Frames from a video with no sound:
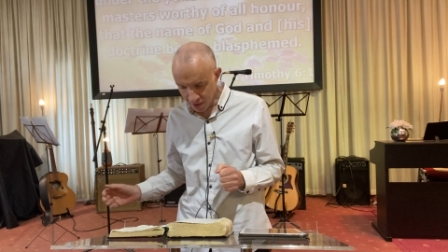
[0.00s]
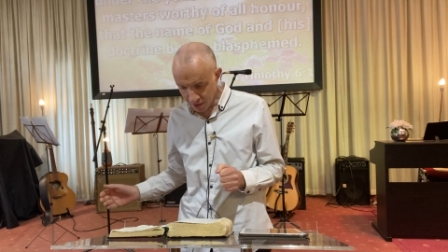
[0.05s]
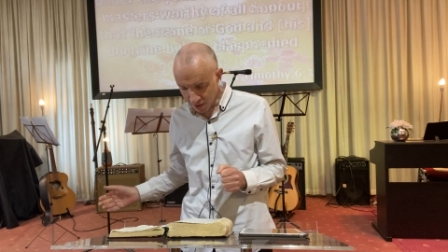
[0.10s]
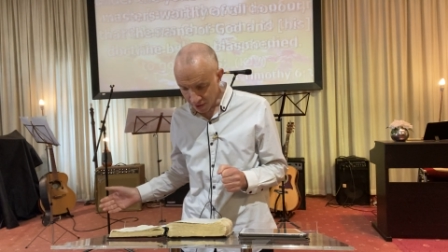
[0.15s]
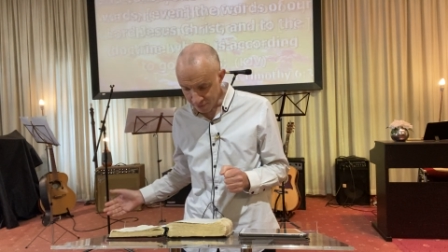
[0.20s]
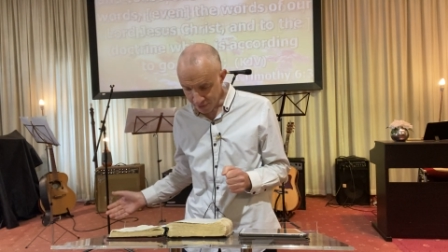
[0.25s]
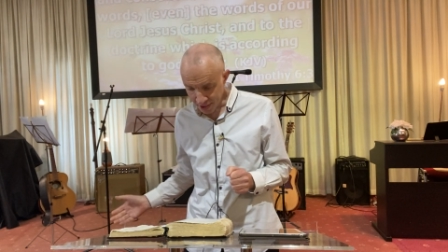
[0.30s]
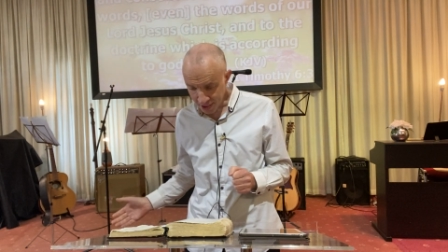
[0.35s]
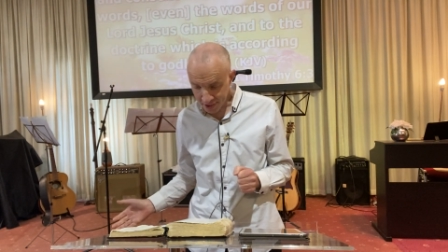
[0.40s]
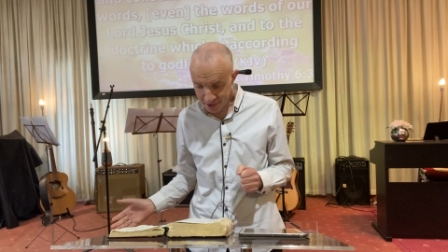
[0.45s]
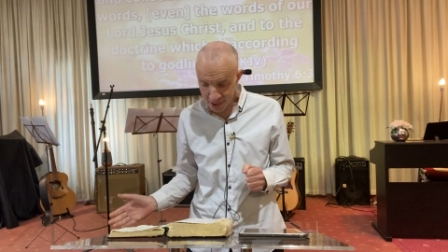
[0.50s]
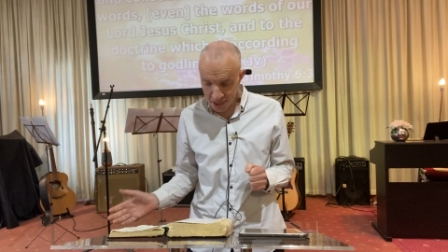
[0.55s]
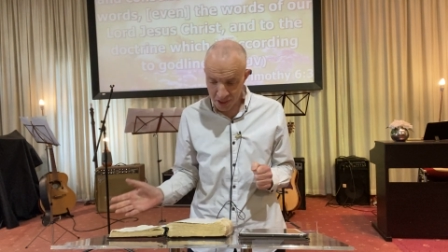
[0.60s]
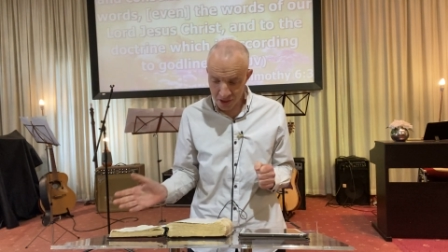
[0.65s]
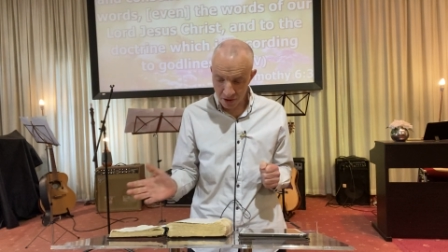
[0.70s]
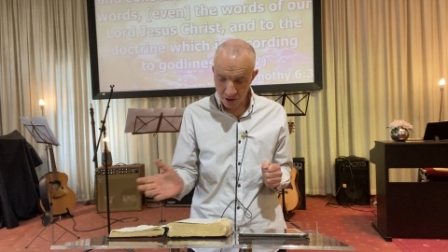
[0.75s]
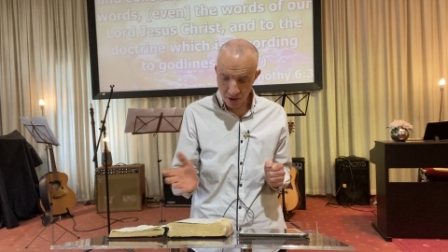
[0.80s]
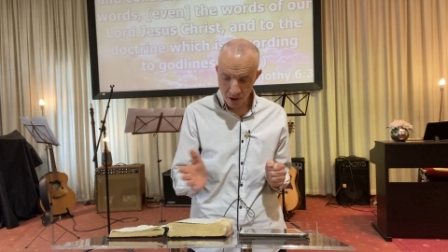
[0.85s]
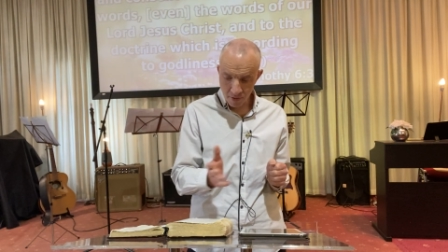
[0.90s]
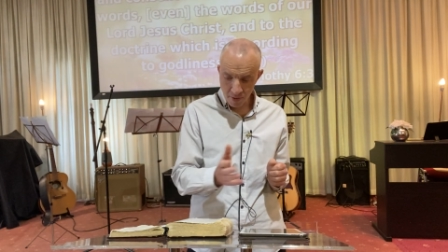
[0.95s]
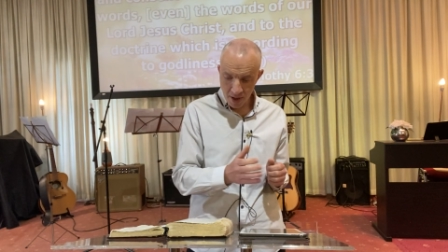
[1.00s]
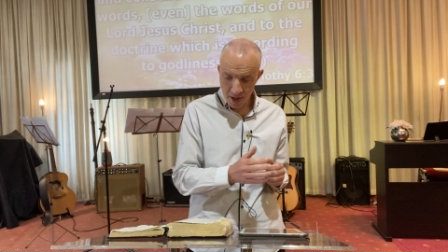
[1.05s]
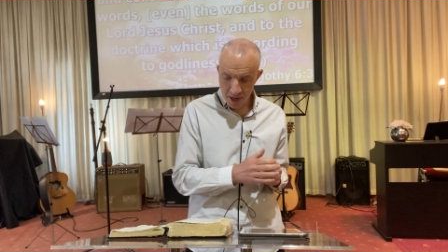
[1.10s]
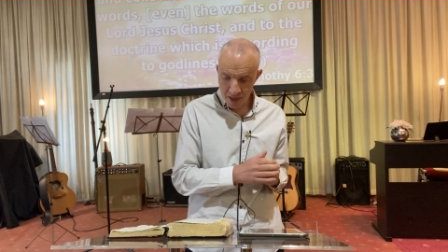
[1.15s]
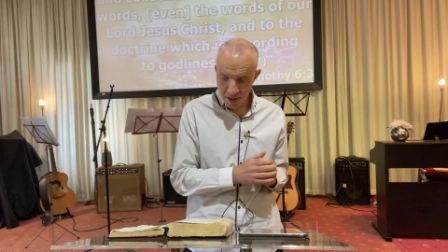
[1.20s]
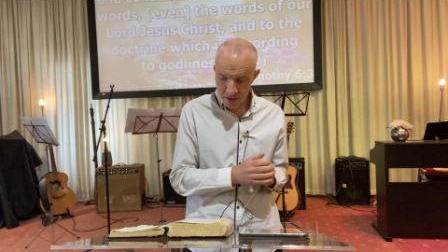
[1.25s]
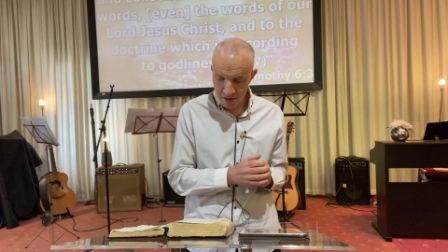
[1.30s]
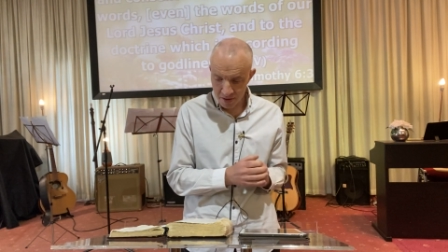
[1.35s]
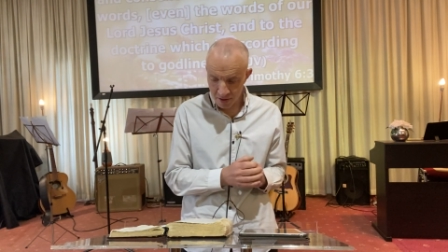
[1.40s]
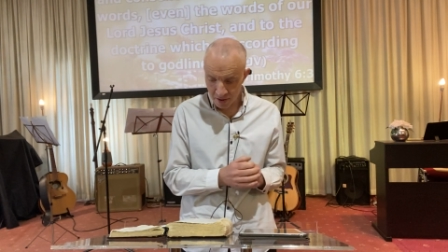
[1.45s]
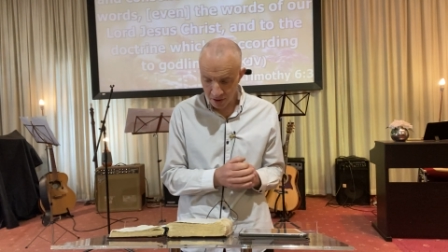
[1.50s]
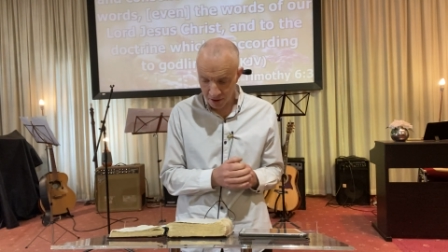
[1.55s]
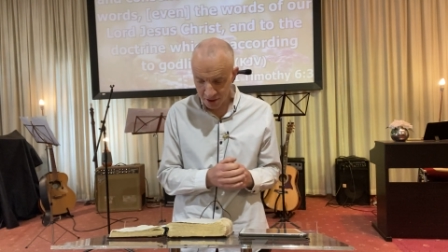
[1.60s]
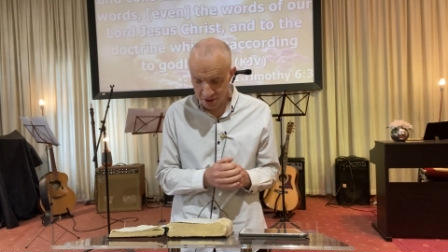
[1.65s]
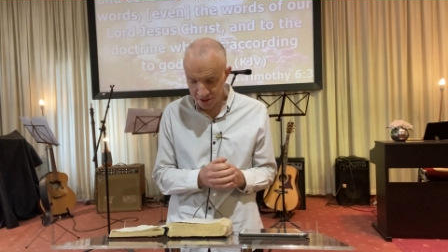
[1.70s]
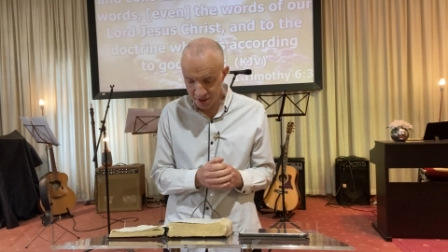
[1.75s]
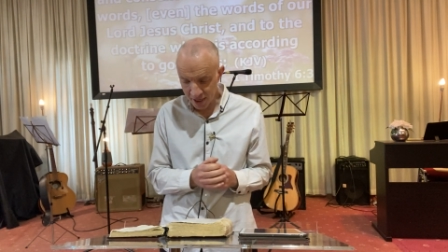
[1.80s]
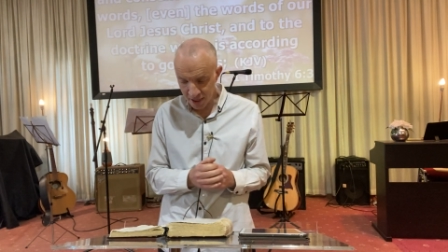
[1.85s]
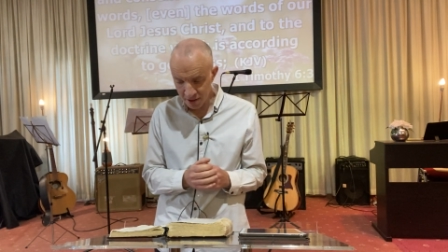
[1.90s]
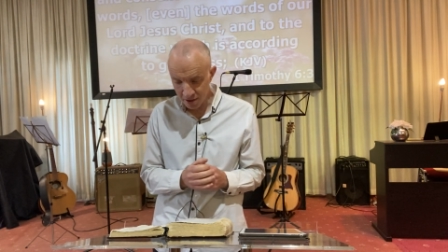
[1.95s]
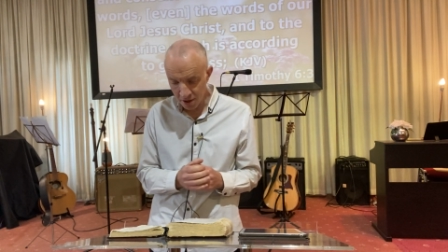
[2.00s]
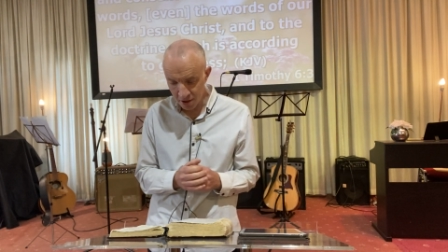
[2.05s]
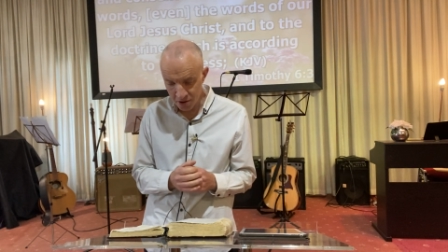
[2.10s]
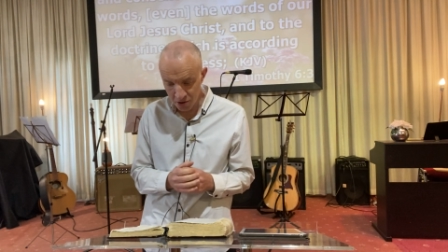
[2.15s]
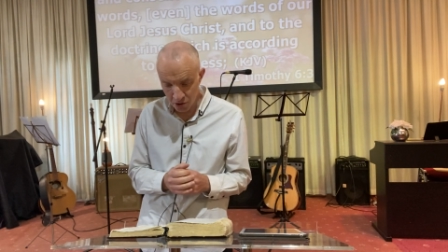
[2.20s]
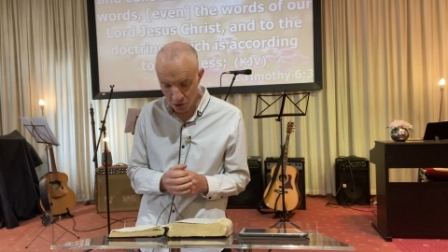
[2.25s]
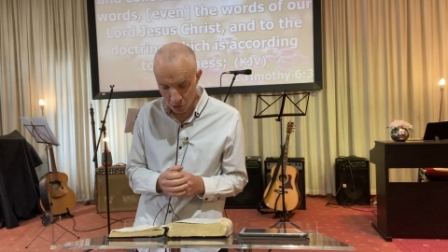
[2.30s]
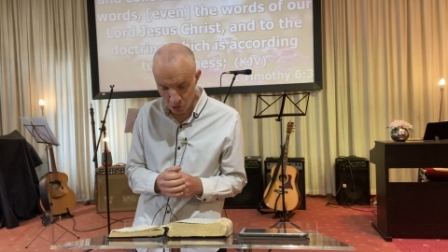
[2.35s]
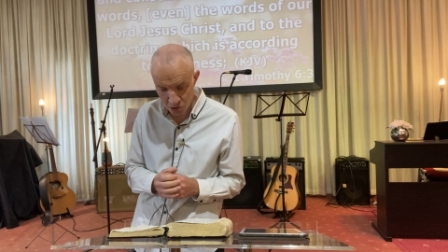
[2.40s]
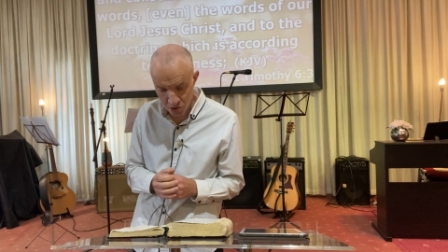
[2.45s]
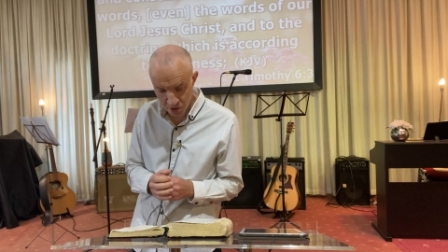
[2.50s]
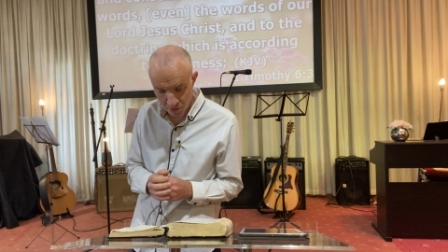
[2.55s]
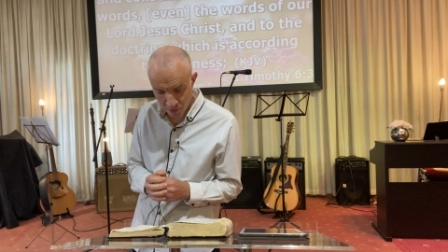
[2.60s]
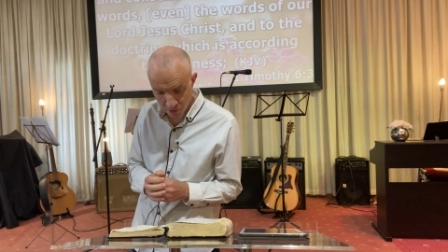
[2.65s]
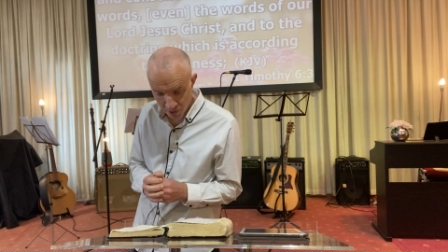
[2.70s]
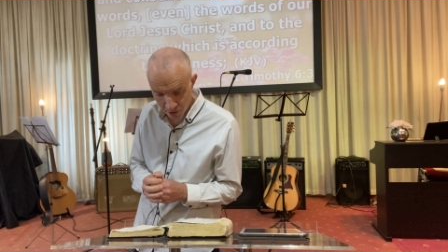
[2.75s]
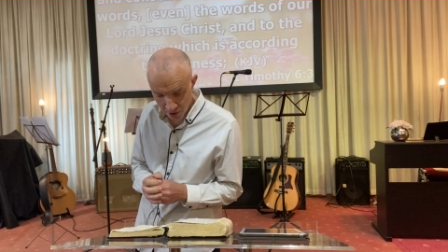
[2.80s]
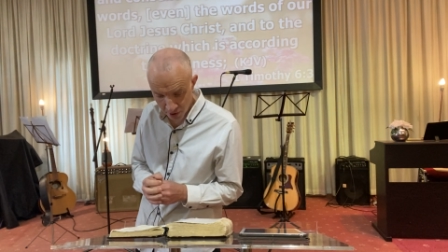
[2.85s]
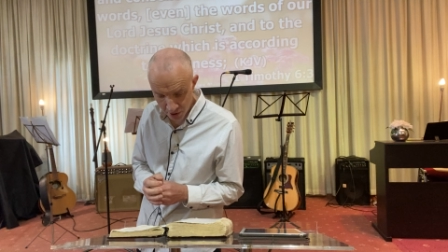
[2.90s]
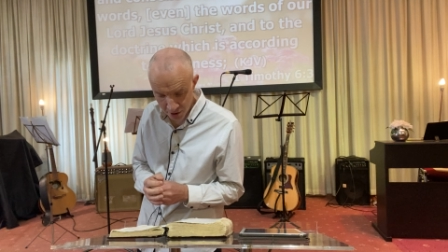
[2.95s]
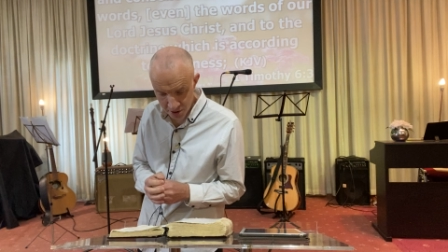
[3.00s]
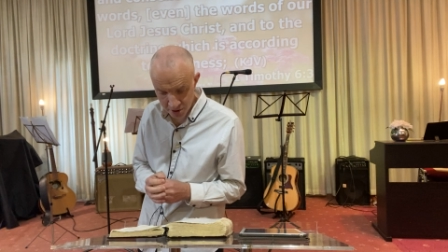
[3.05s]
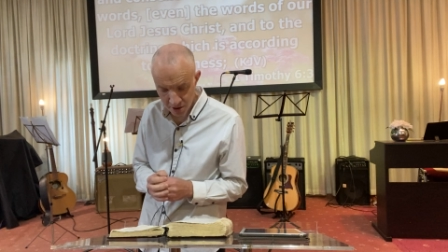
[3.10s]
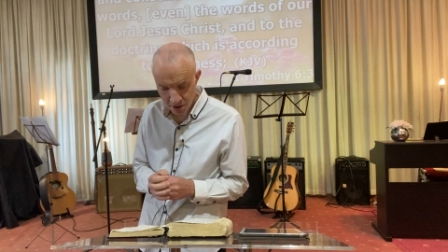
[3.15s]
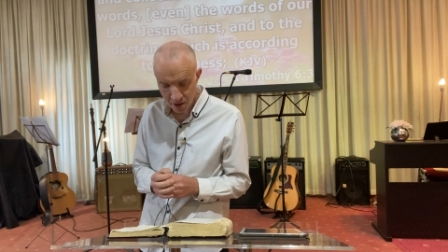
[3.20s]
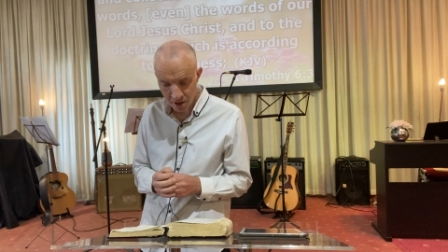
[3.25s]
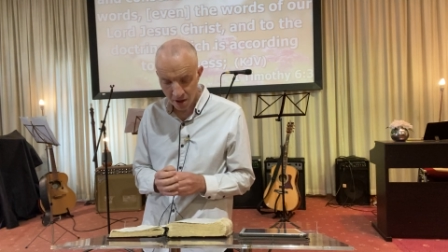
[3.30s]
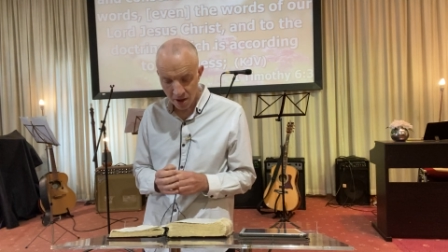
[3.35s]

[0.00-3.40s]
If any teach otherwise, and consent not to hold some words,